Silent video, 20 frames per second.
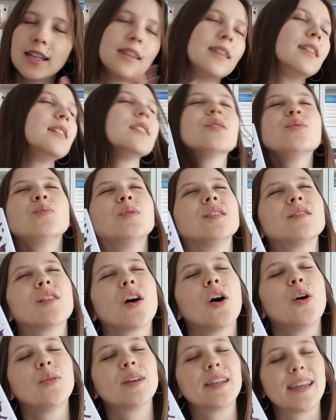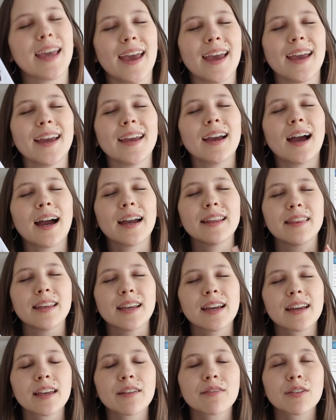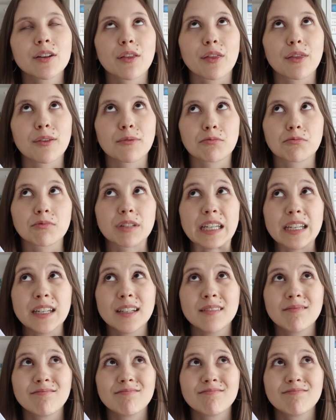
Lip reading: This was okay. I think I give it a 3,